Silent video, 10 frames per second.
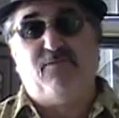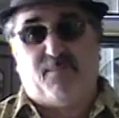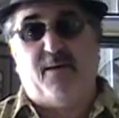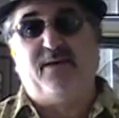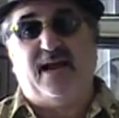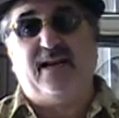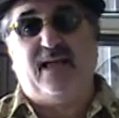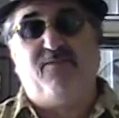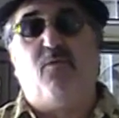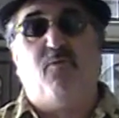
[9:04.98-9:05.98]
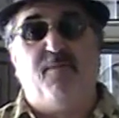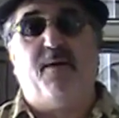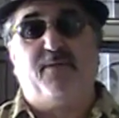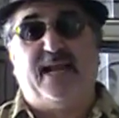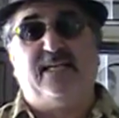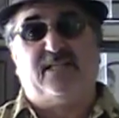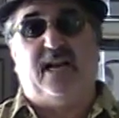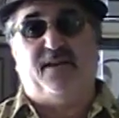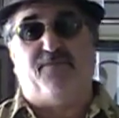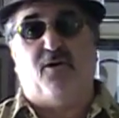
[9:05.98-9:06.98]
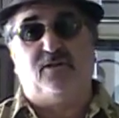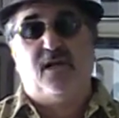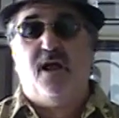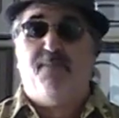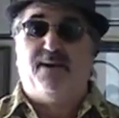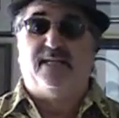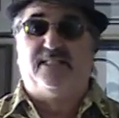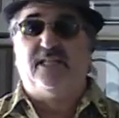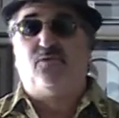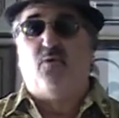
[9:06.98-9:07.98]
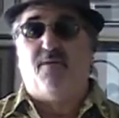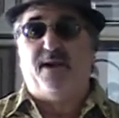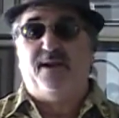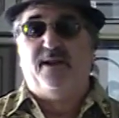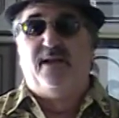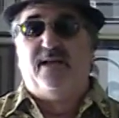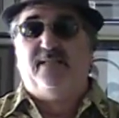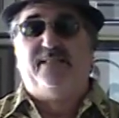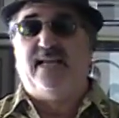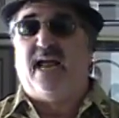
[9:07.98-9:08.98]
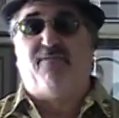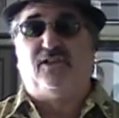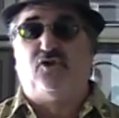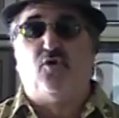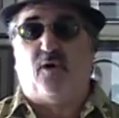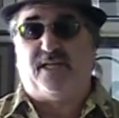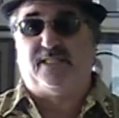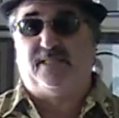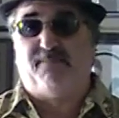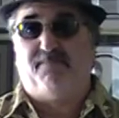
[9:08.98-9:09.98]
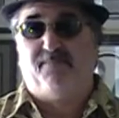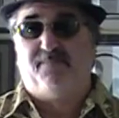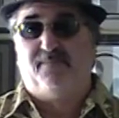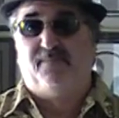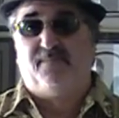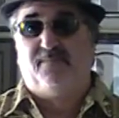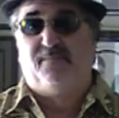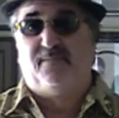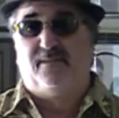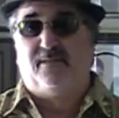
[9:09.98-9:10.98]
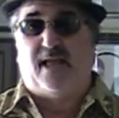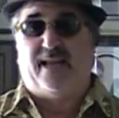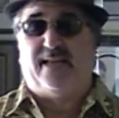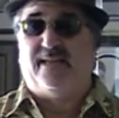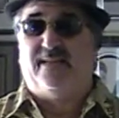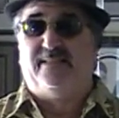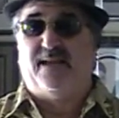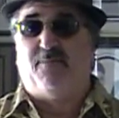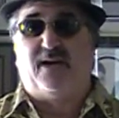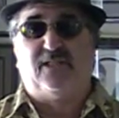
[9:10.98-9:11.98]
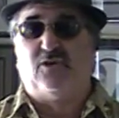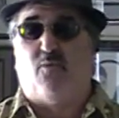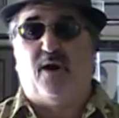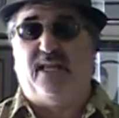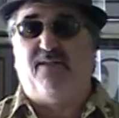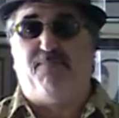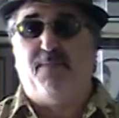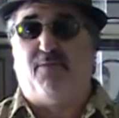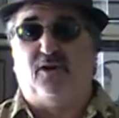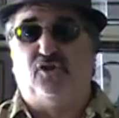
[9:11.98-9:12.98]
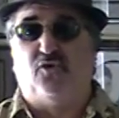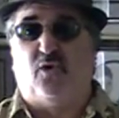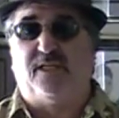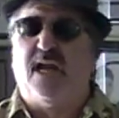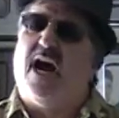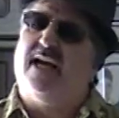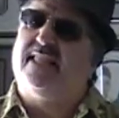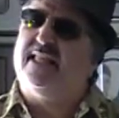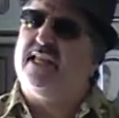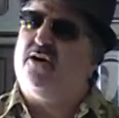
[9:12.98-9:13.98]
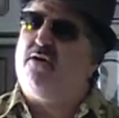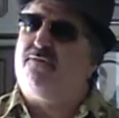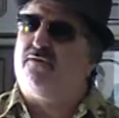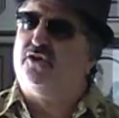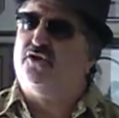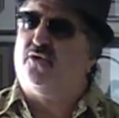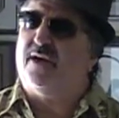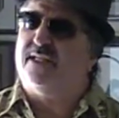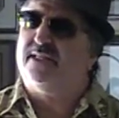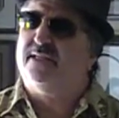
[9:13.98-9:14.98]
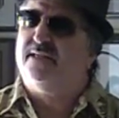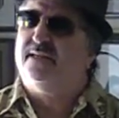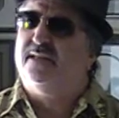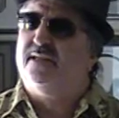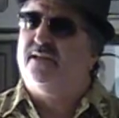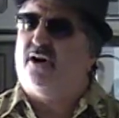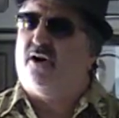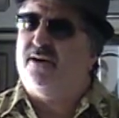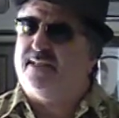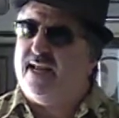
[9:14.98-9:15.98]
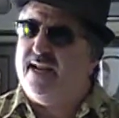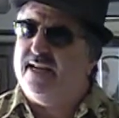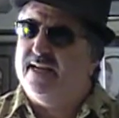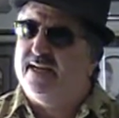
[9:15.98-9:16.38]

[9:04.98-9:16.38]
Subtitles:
Remember 9/11? Well, remember Kate Steinle, folks, because this woman didn't have a choice. Like, Democrats don't want to give people a choice. I thought they are for choice. Aren't they?